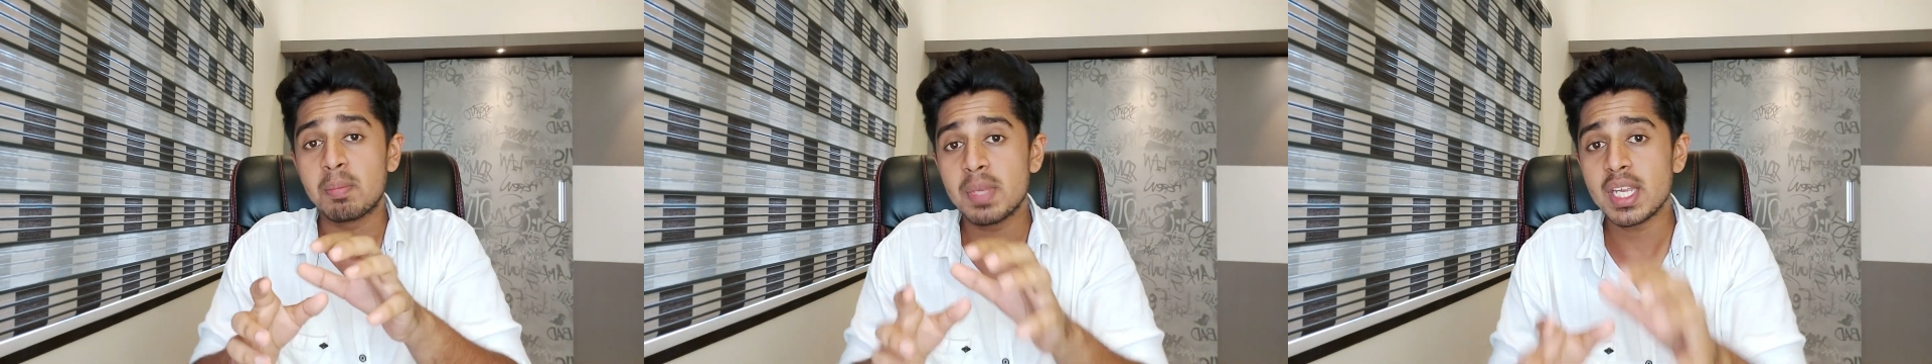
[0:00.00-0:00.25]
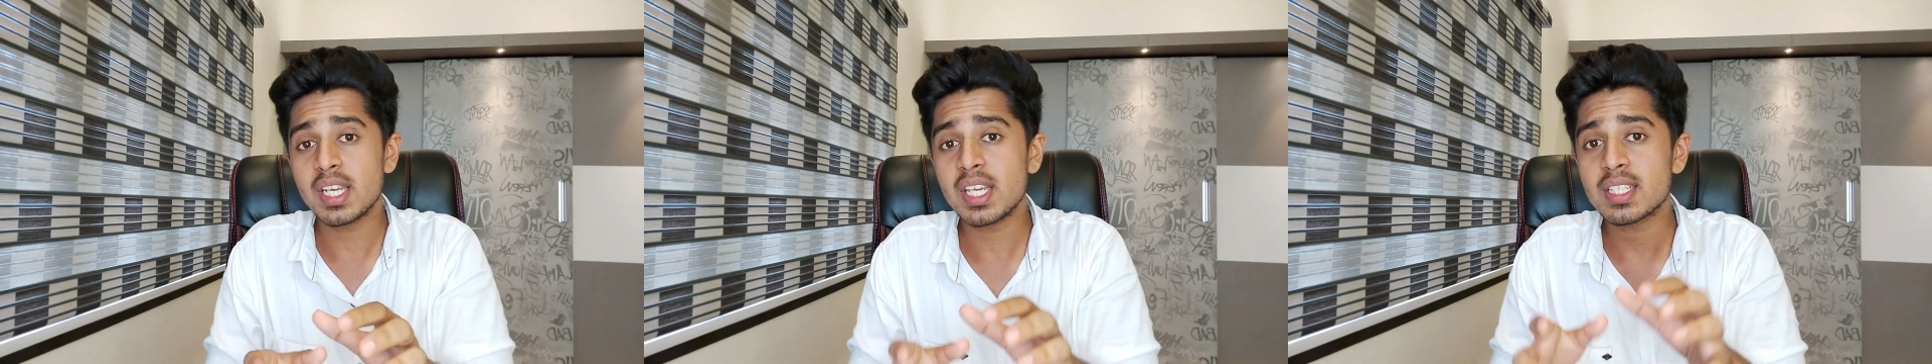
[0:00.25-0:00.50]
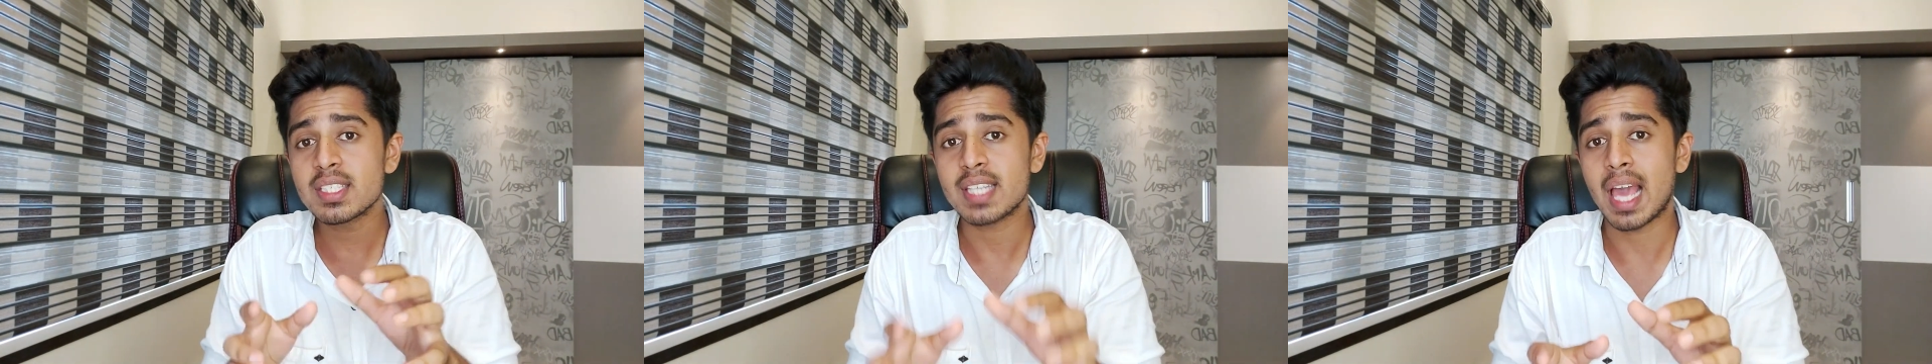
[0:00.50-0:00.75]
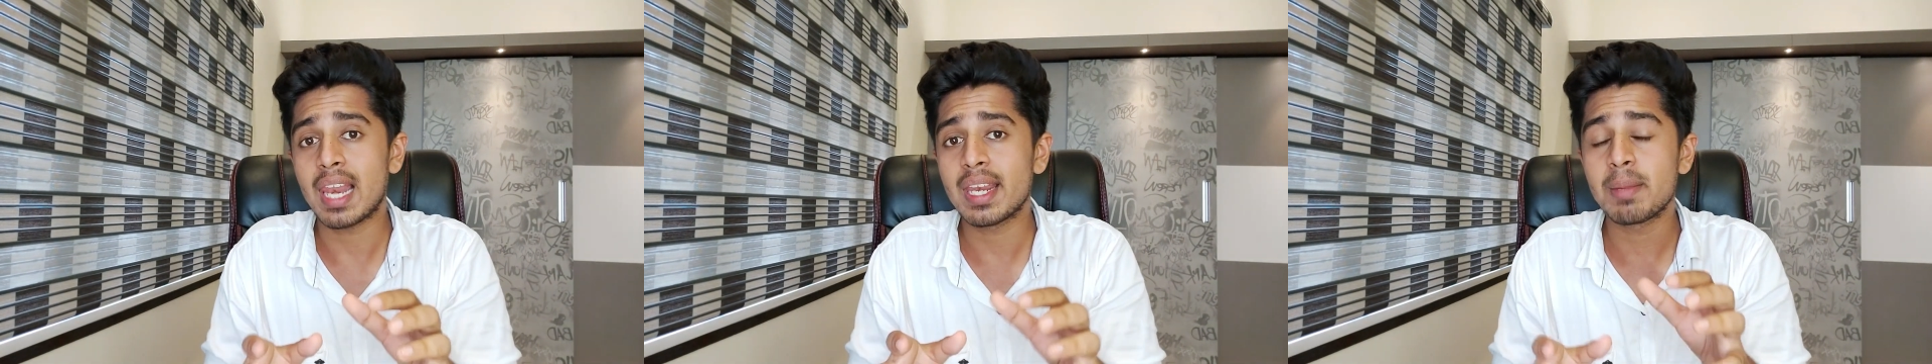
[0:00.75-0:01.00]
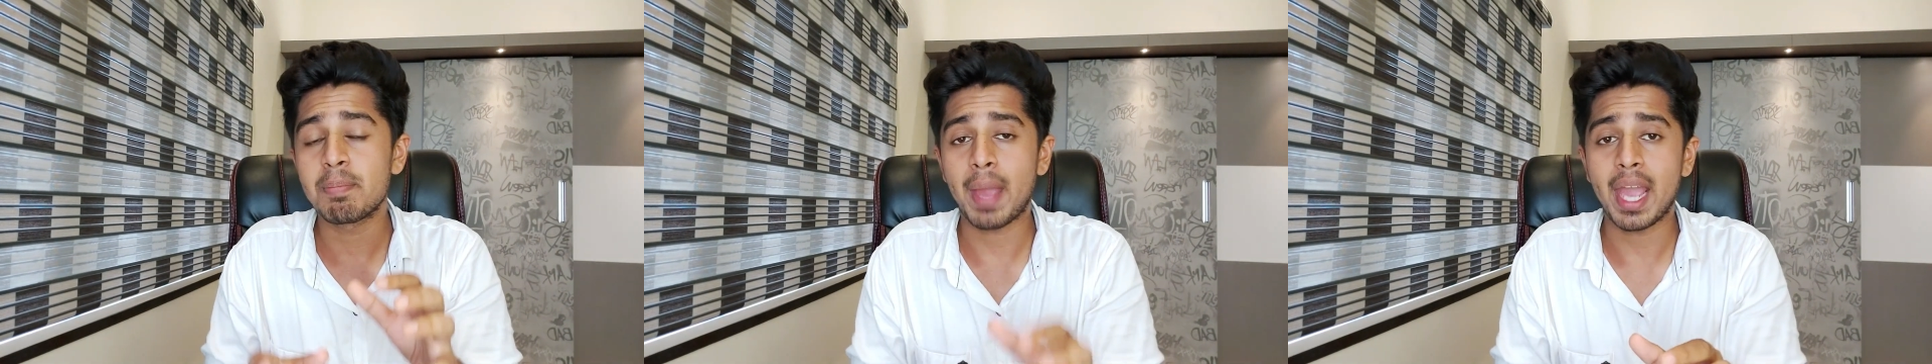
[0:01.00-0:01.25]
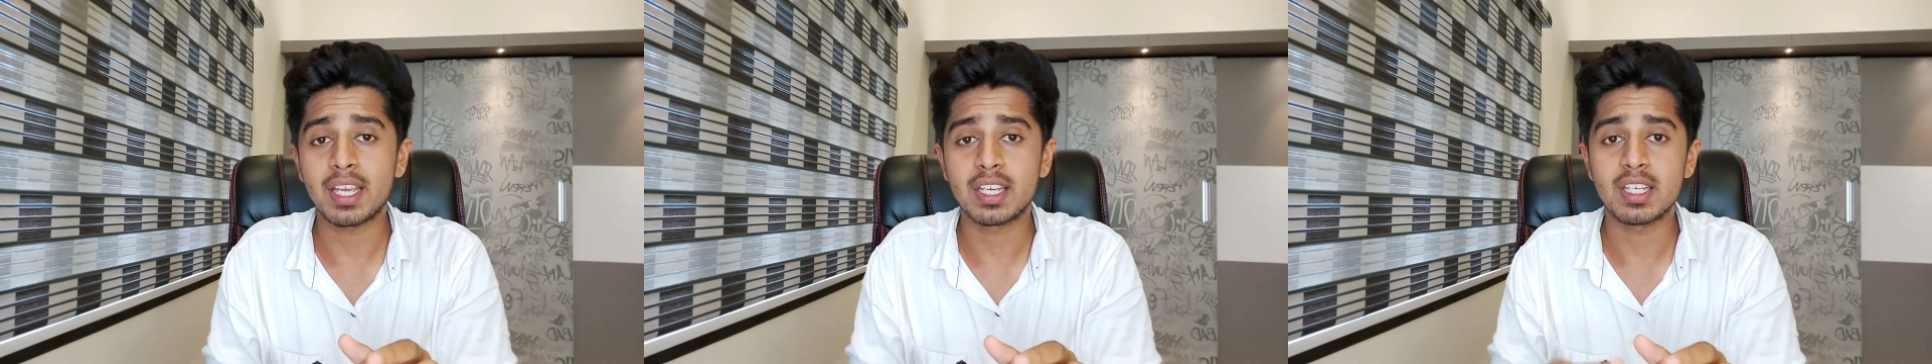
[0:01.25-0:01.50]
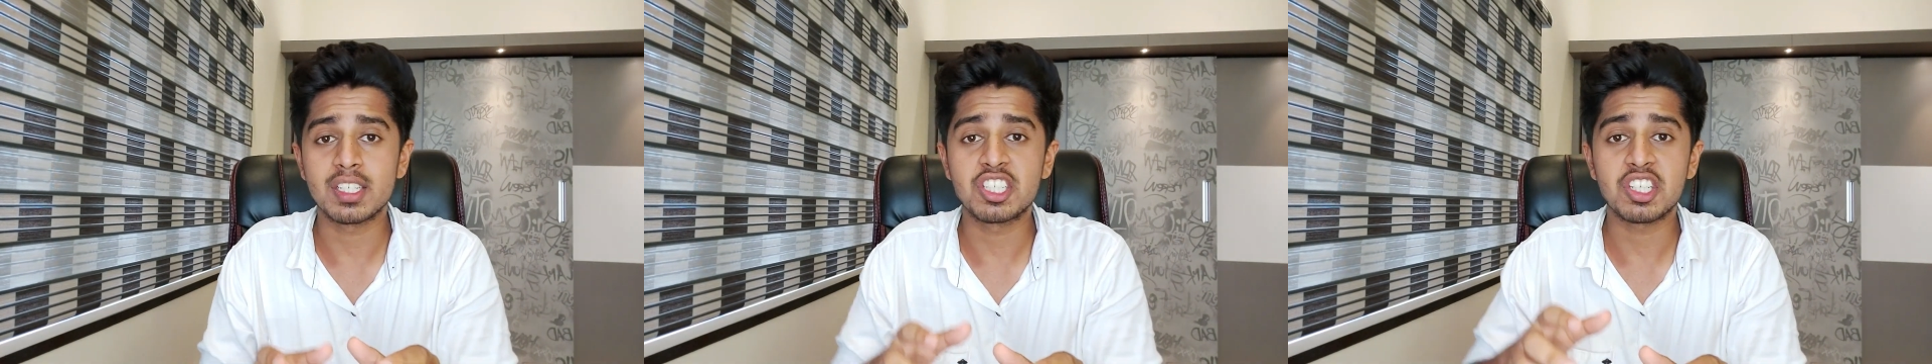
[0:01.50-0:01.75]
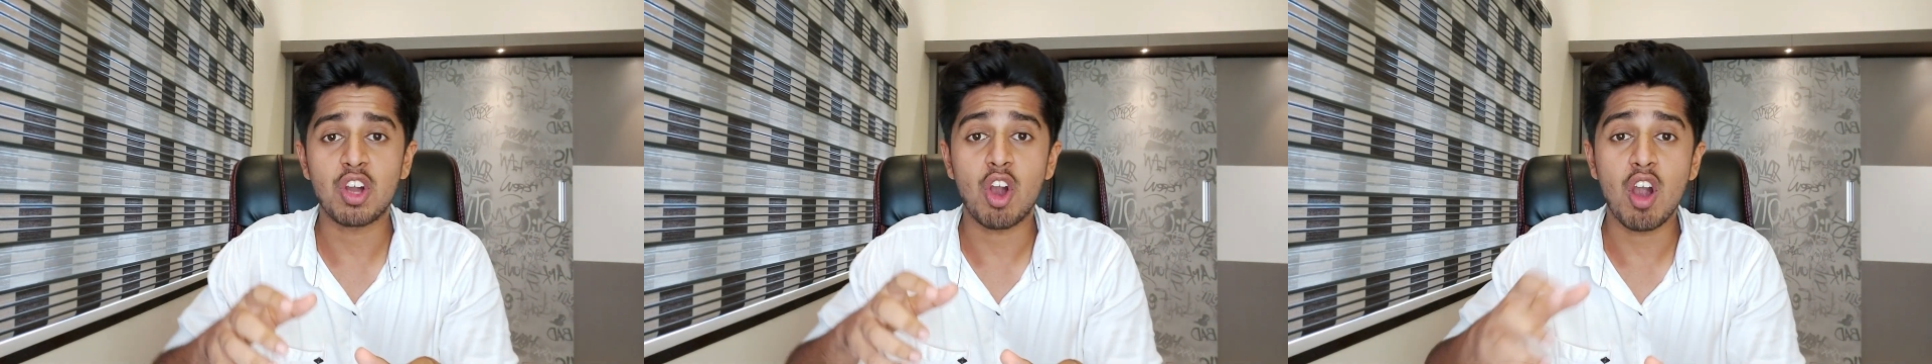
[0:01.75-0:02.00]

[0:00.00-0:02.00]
median salary package